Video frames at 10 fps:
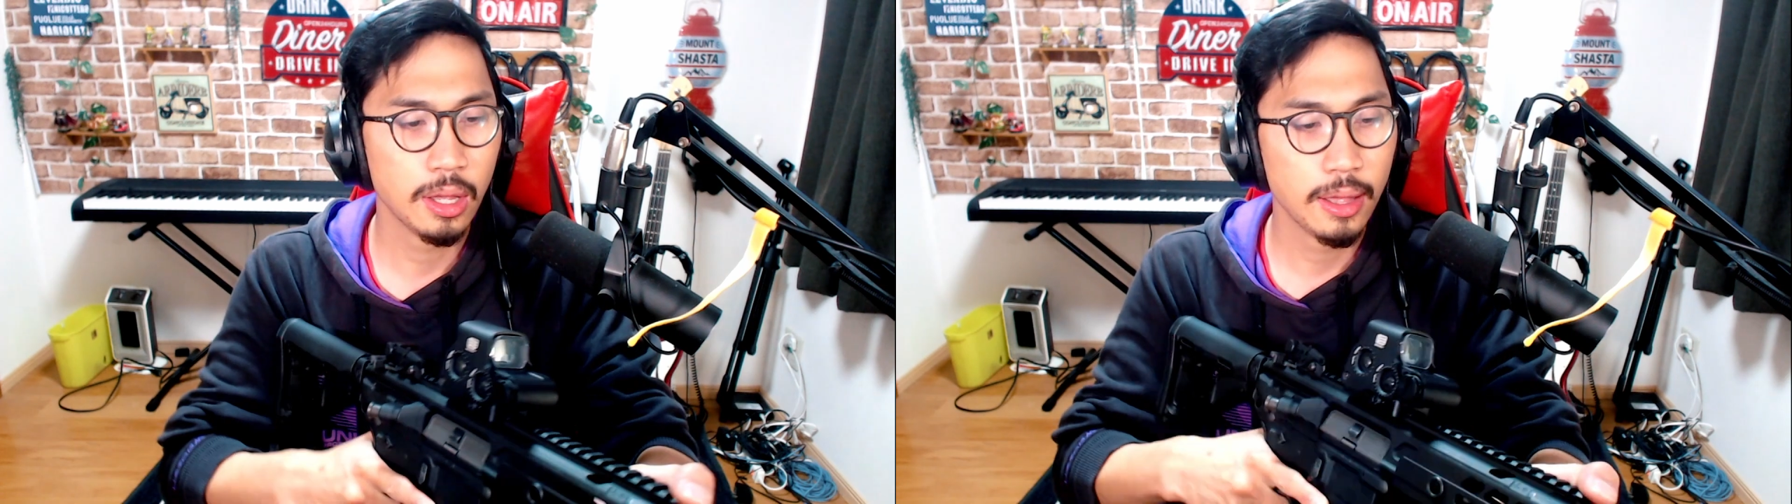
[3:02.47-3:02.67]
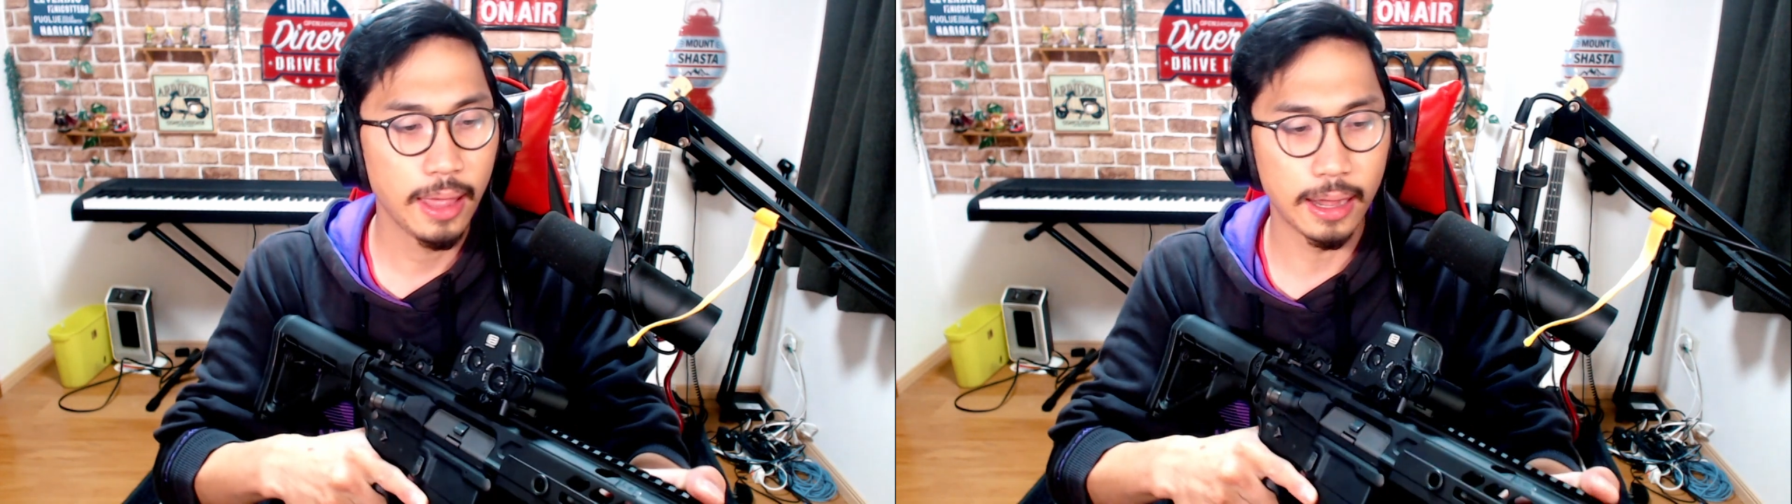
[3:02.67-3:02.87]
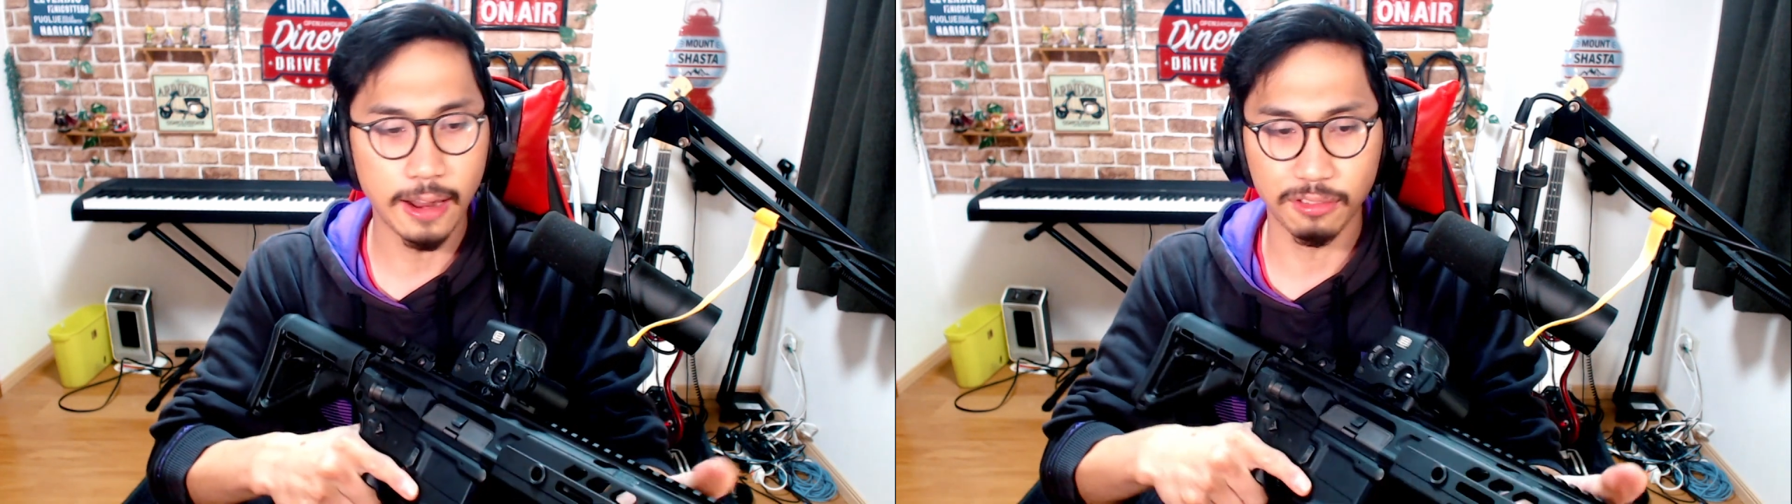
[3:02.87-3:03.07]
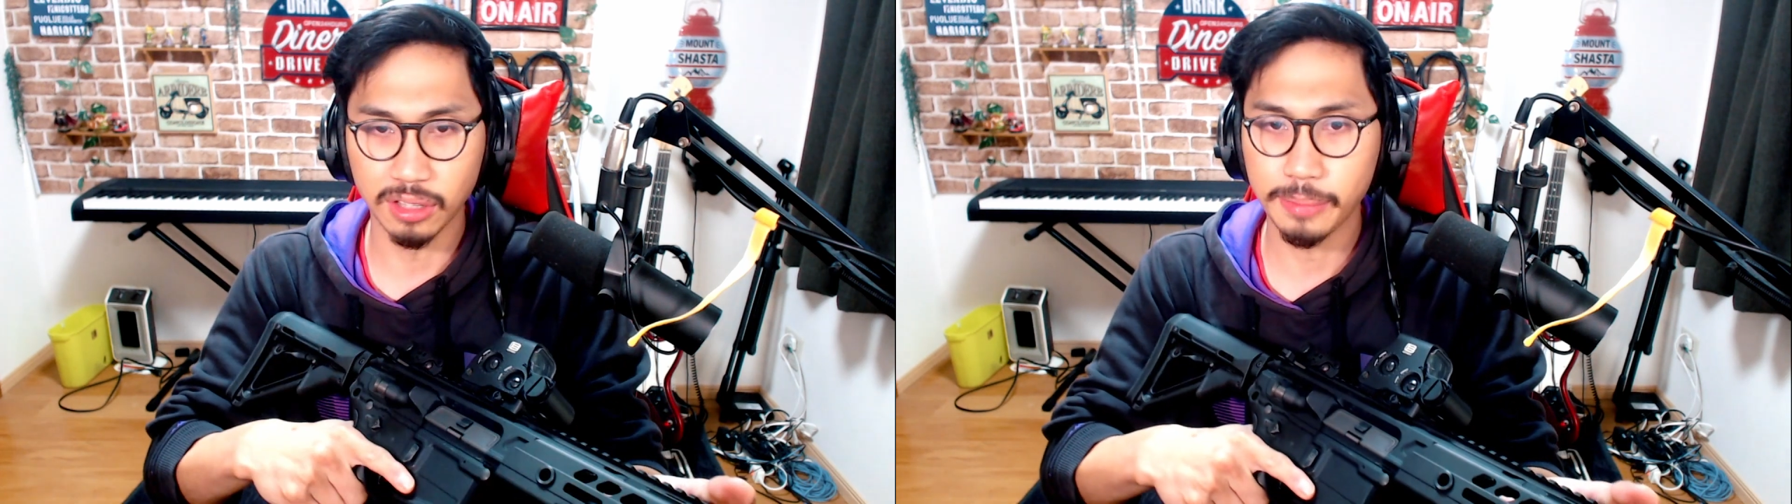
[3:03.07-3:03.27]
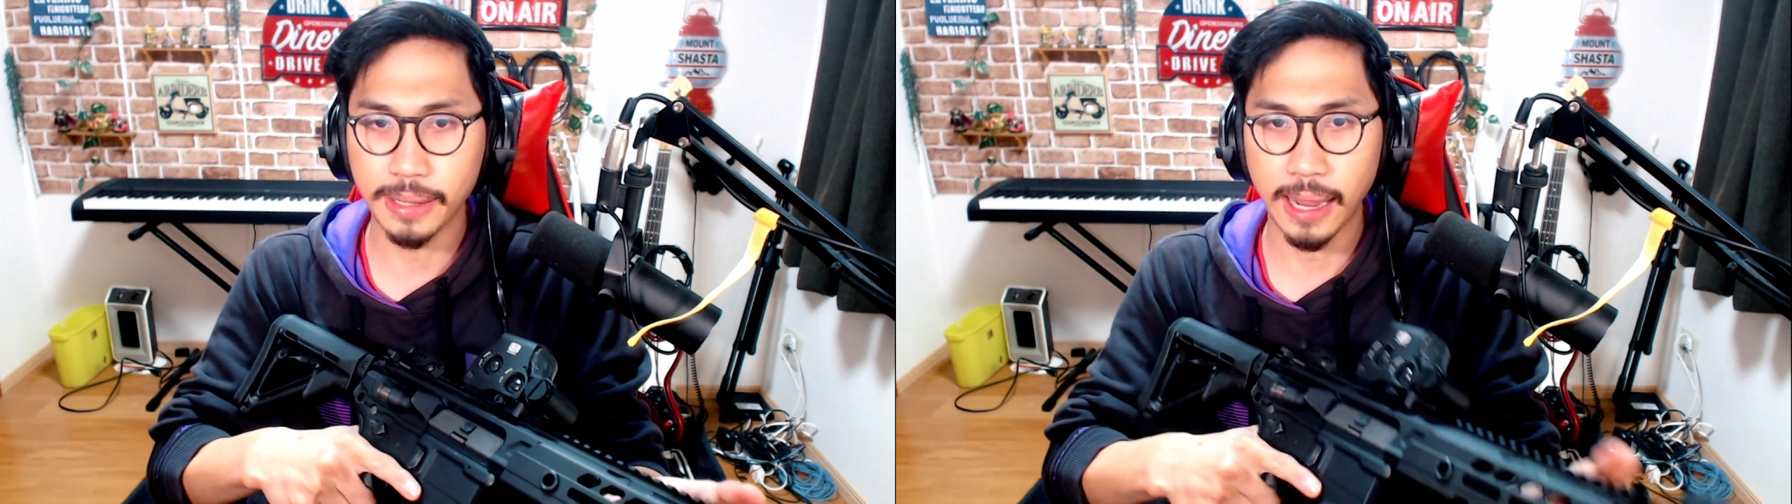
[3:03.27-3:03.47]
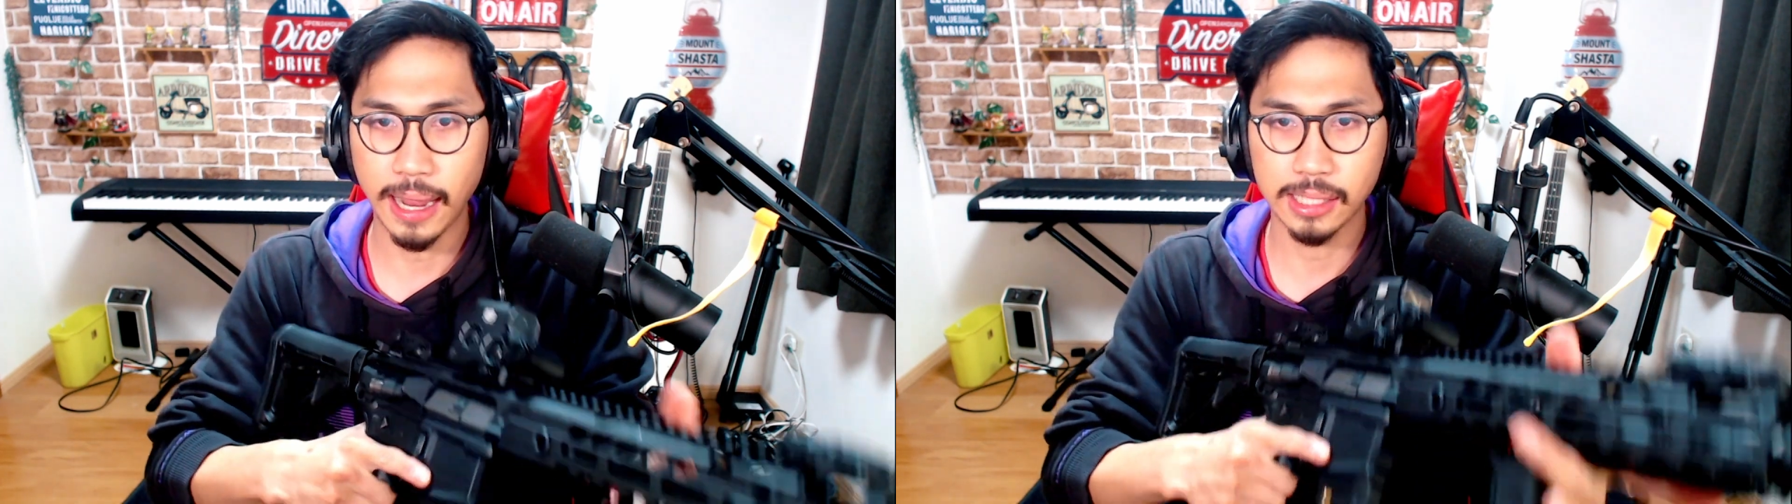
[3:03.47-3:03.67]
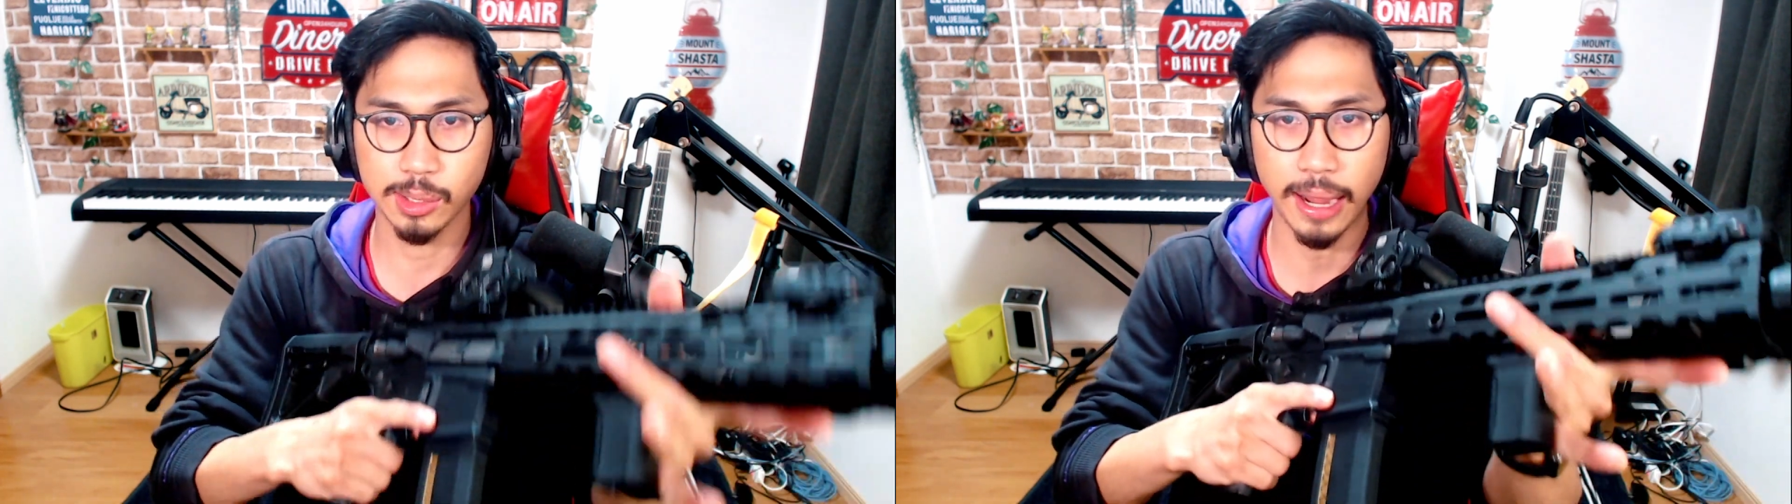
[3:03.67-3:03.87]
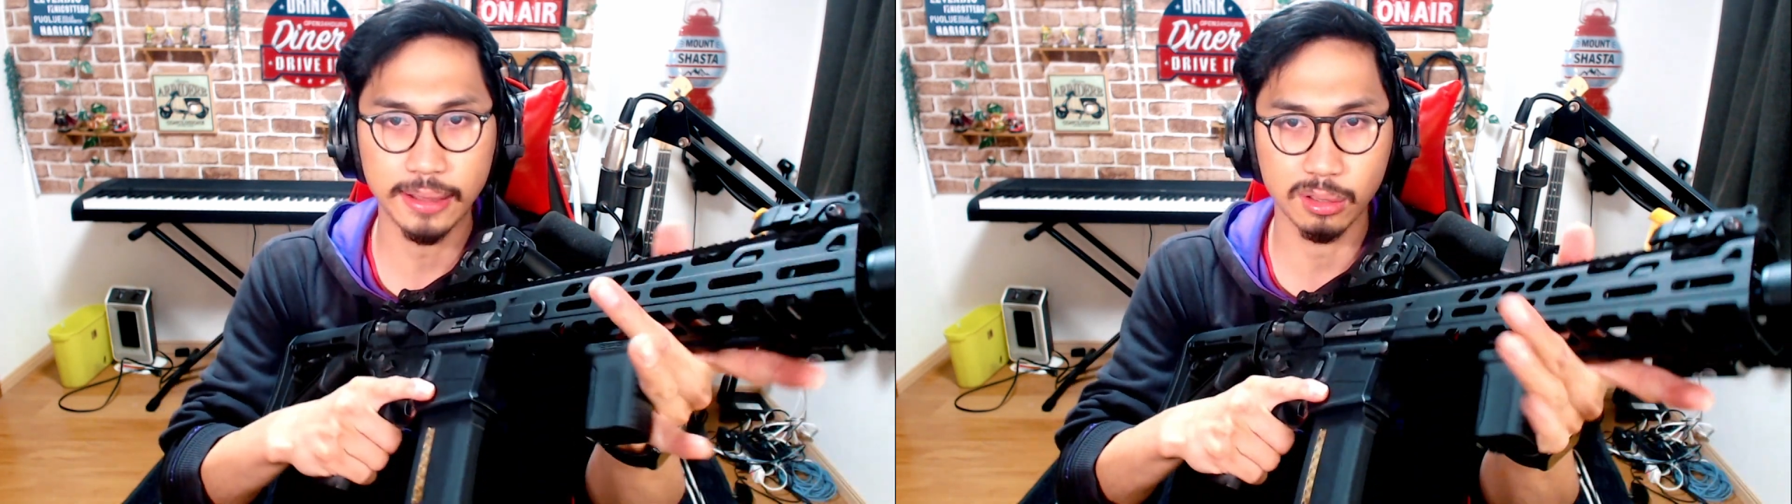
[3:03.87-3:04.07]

and I have really big hands, so I have